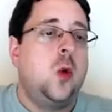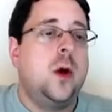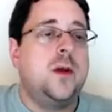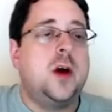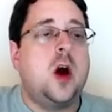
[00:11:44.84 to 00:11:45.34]

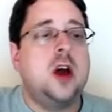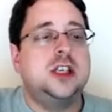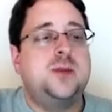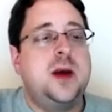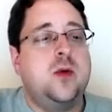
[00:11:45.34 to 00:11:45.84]
where the car
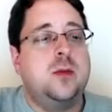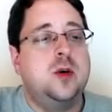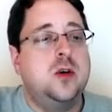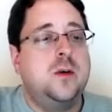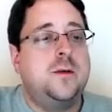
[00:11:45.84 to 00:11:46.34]
has been
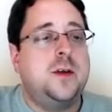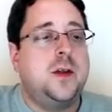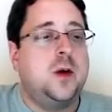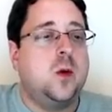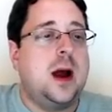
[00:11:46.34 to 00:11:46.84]
removed,
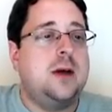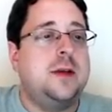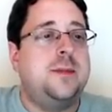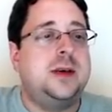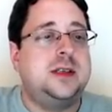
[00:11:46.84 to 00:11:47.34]
the
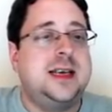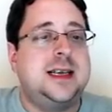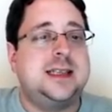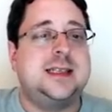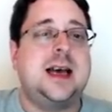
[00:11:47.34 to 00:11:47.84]
ground, the
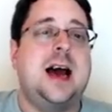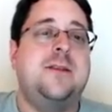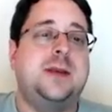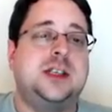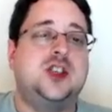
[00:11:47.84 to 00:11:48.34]
building, and the sky
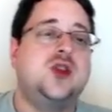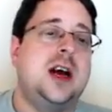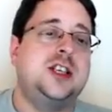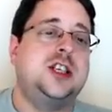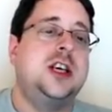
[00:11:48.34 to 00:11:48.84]
have been
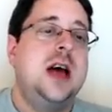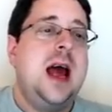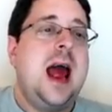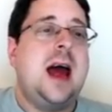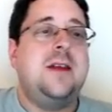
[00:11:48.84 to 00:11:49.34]
stretched,
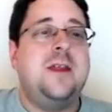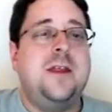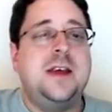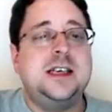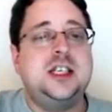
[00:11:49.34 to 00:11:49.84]

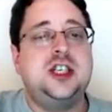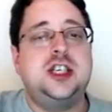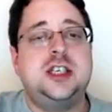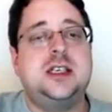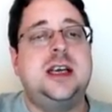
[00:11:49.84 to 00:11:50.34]
and this
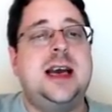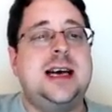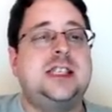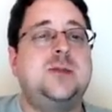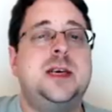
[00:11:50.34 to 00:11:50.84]
just
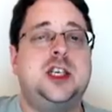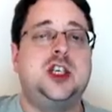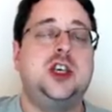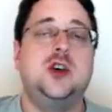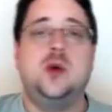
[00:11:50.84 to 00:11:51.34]
gets me
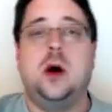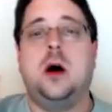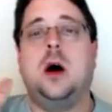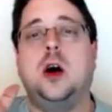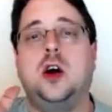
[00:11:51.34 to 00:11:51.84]

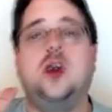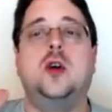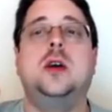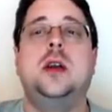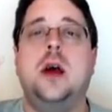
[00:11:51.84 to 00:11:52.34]
to a
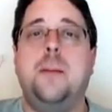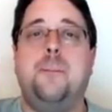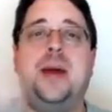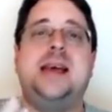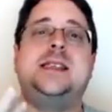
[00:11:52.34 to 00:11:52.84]
good
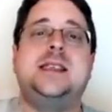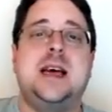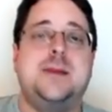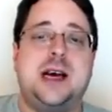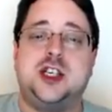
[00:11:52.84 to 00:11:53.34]

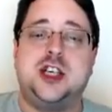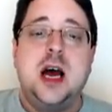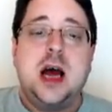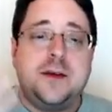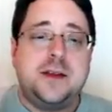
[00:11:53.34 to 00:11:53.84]
base
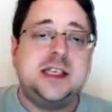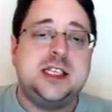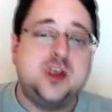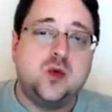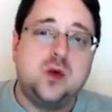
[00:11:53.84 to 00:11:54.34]
image. And
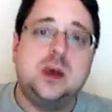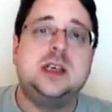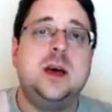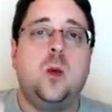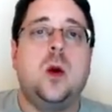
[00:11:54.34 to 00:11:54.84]
this is
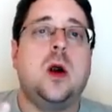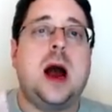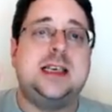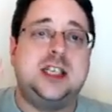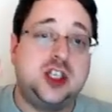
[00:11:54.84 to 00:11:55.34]
really
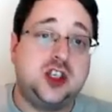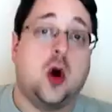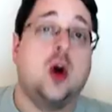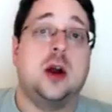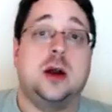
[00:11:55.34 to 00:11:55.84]
where I
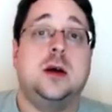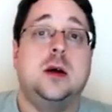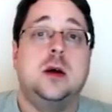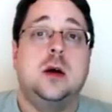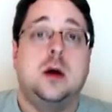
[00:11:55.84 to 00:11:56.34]
started
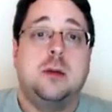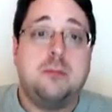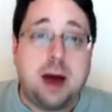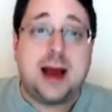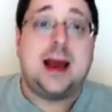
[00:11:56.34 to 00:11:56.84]

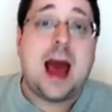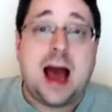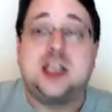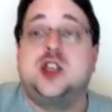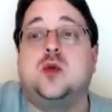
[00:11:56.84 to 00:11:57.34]
my
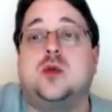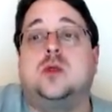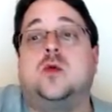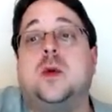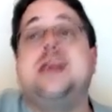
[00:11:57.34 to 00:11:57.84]

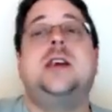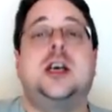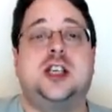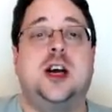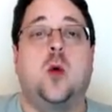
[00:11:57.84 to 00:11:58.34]
actual
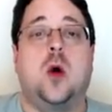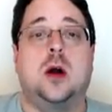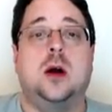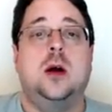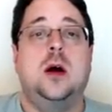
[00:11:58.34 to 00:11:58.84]
retouching
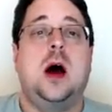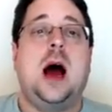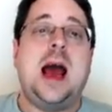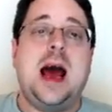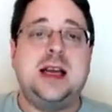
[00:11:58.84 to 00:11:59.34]
work.
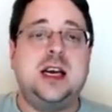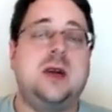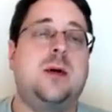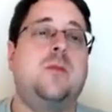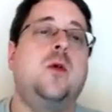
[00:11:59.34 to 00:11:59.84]
I had to
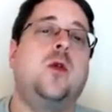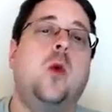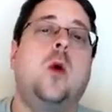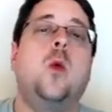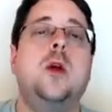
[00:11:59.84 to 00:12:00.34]
come up with what